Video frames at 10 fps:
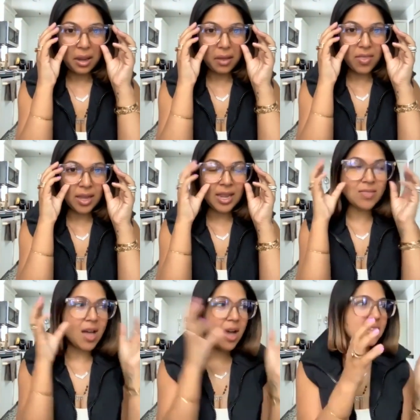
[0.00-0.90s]
And then
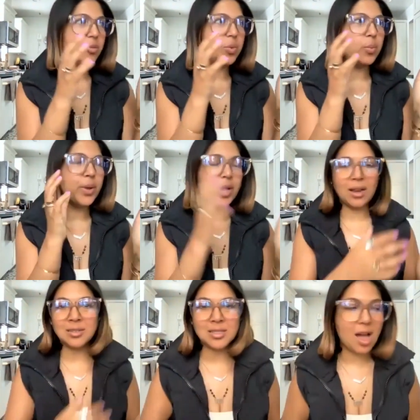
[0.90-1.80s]
in the hot tub, we
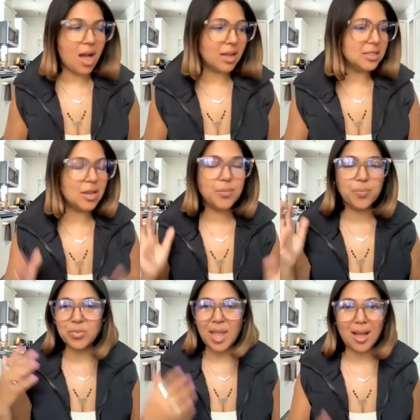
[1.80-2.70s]
got into the hot tub
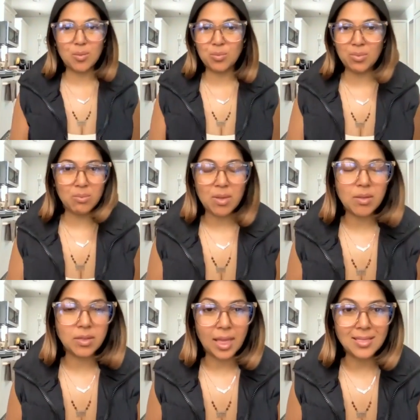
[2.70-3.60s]
um,
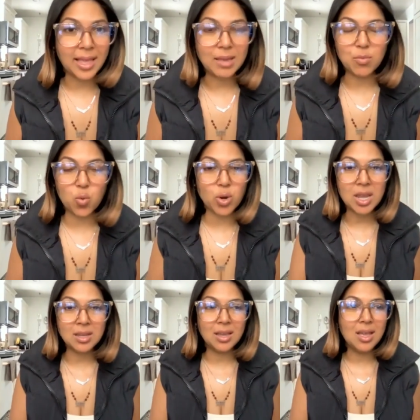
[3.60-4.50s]
late
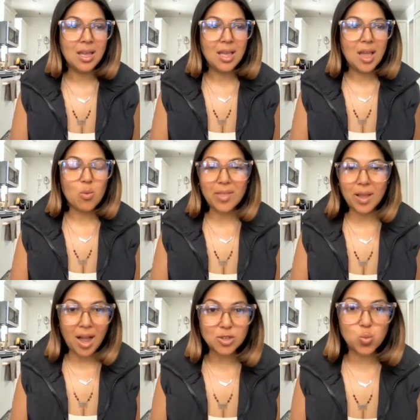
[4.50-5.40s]
morning. And we're
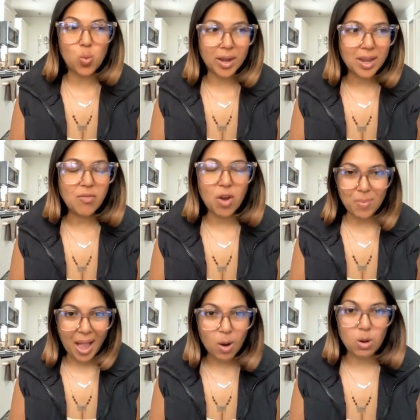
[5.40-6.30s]
like, gosh, what if
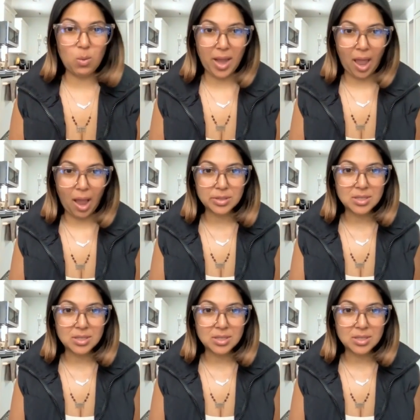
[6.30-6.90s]
our power went out?